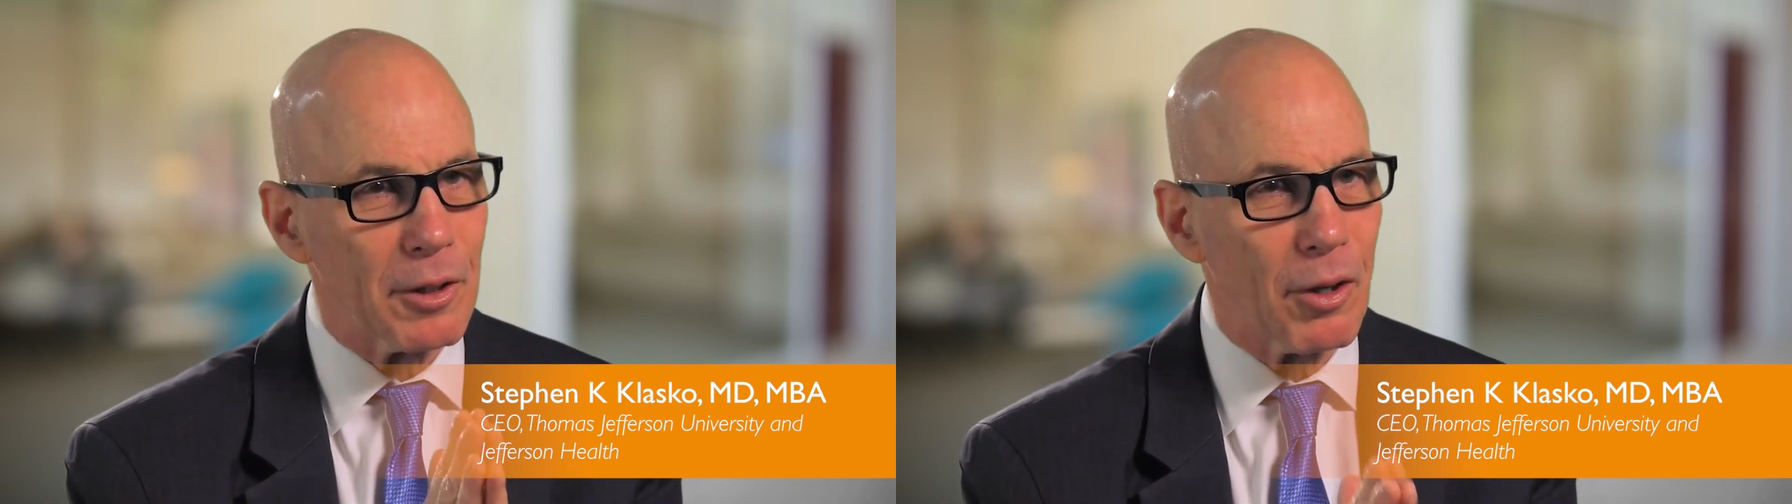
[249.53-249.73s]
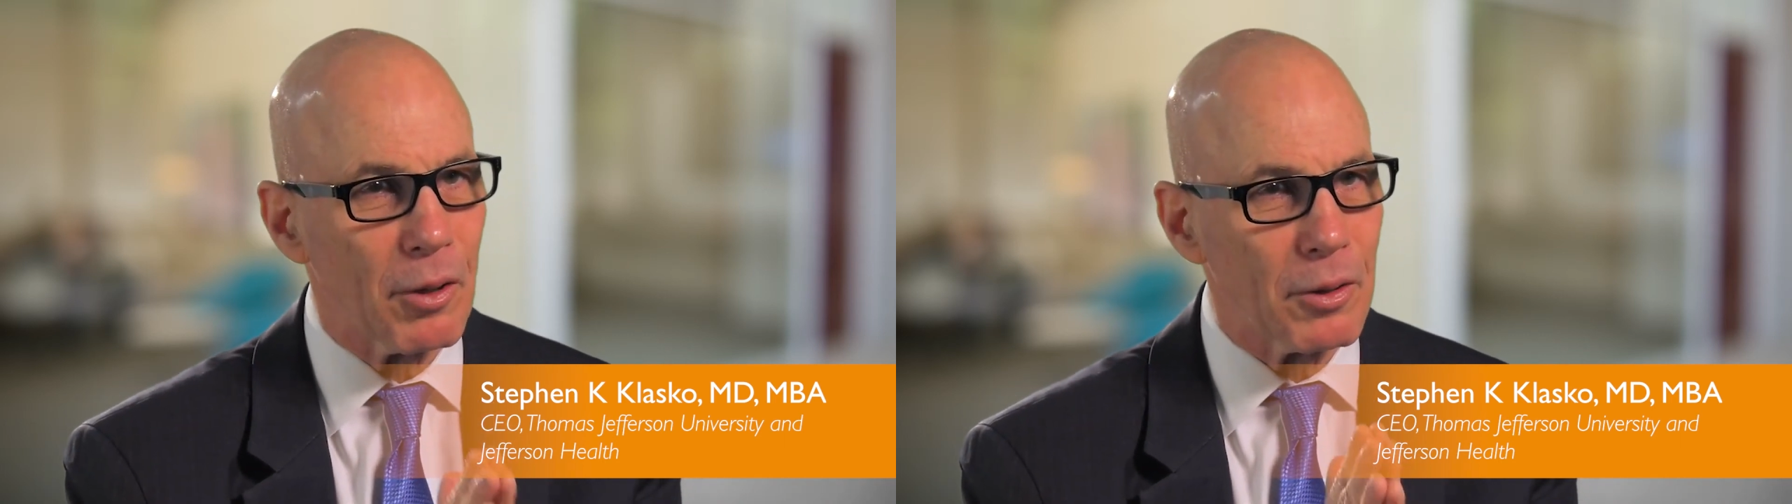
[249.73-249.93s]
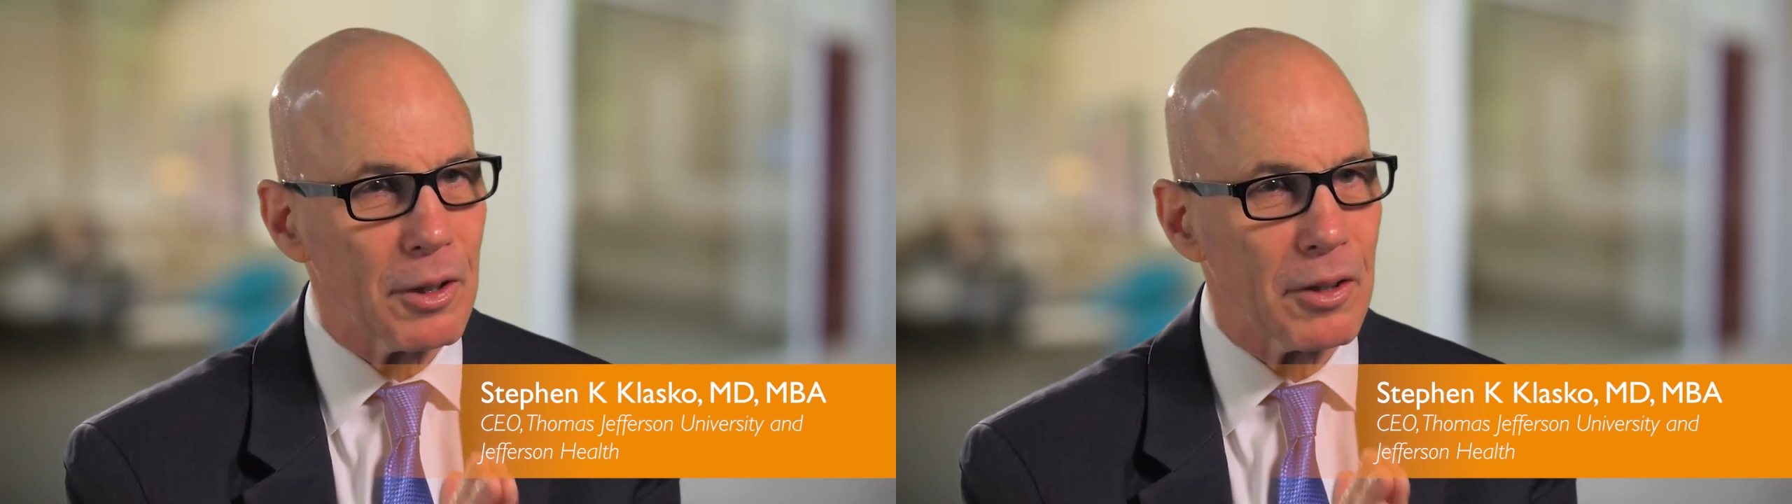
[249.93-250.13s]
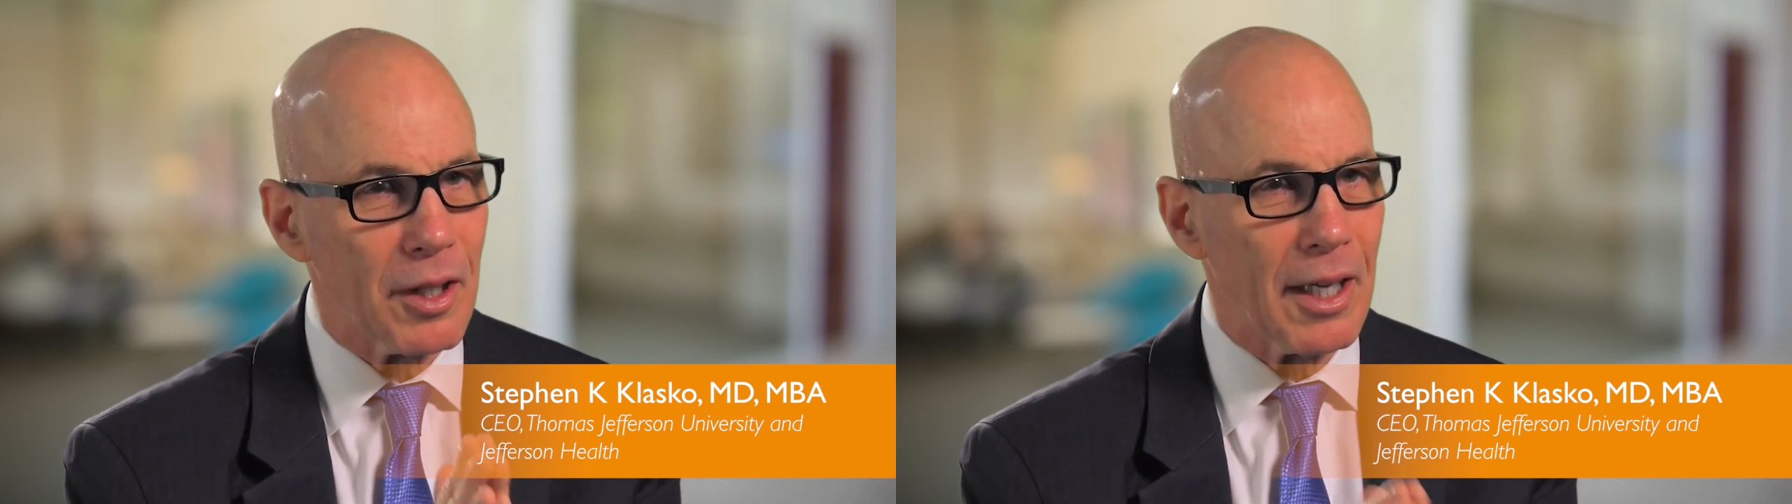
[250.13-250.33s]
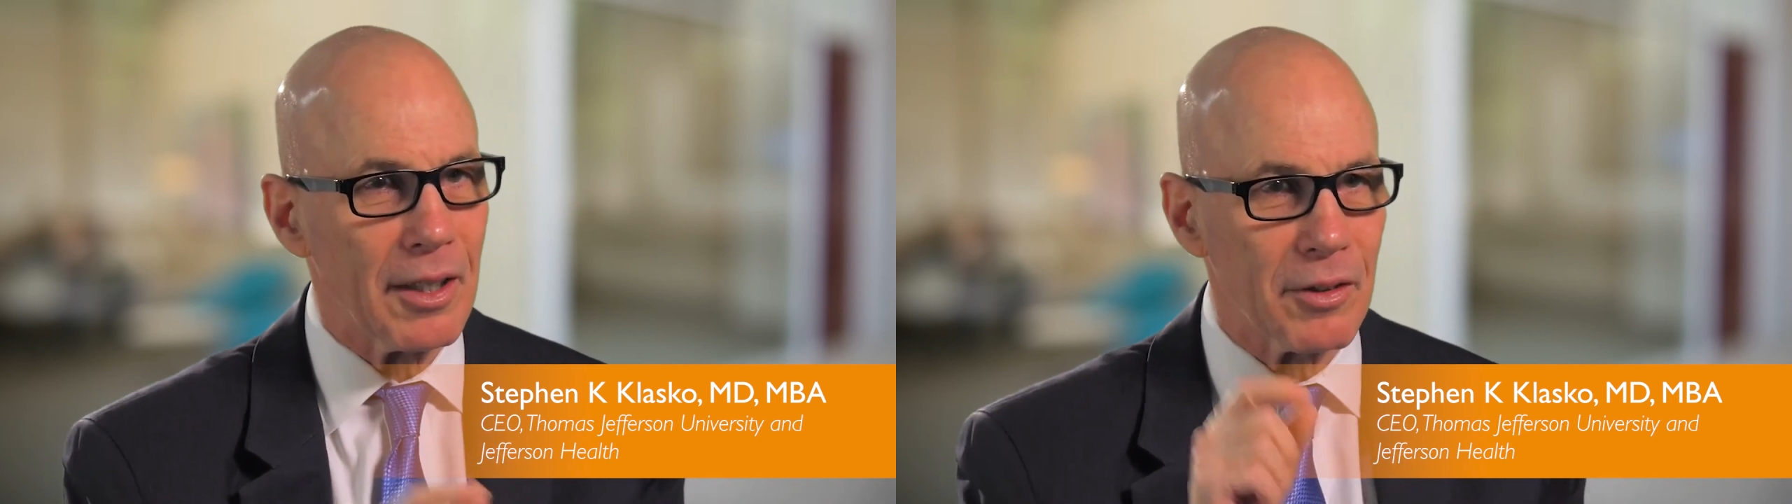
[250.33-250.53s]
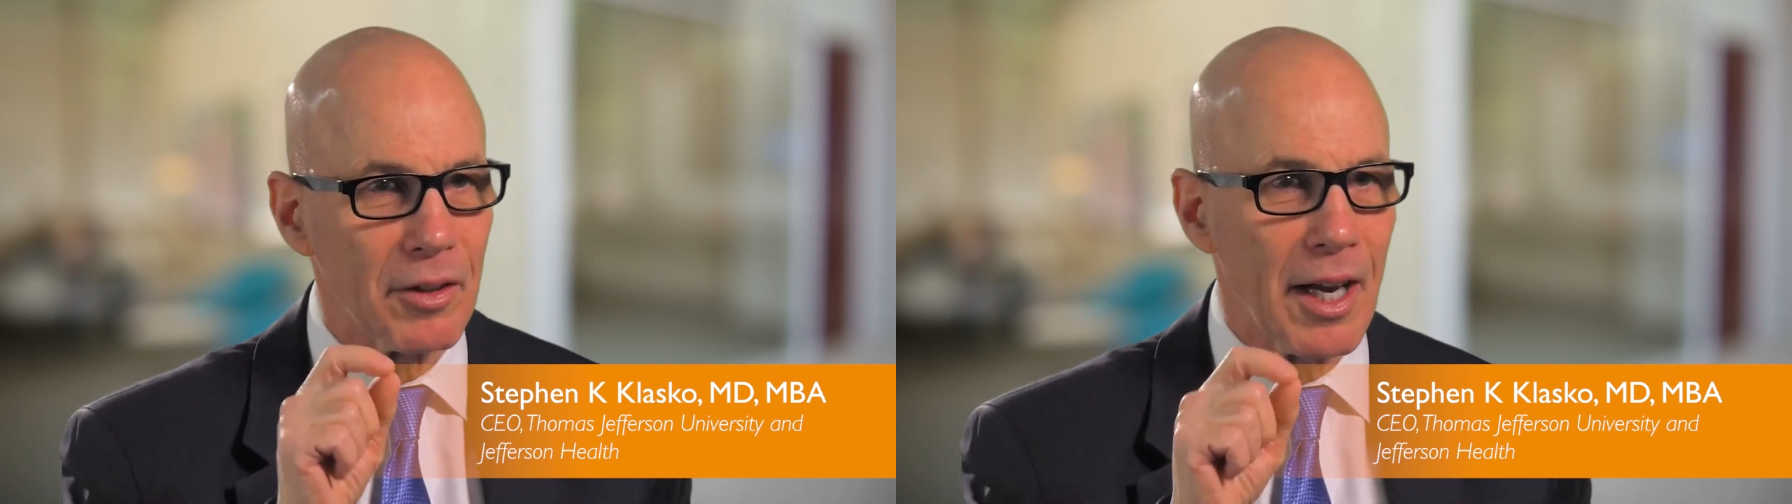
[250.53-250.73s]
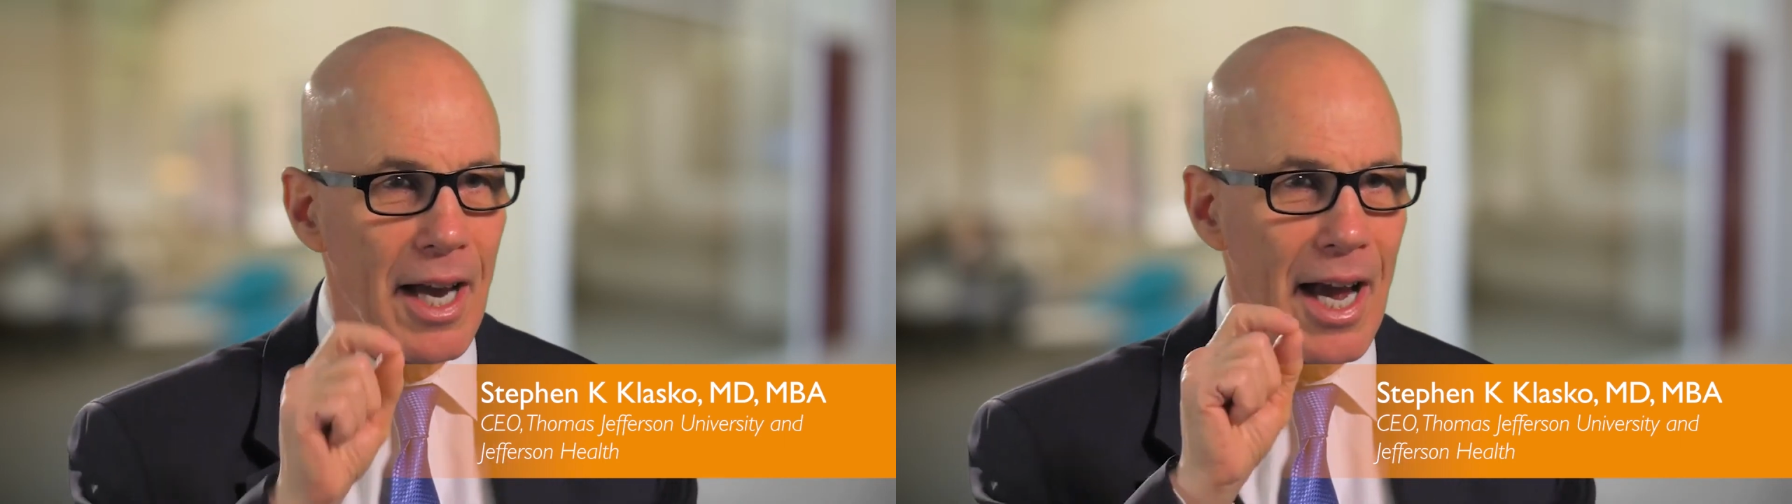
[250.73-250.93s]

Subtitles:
to totally change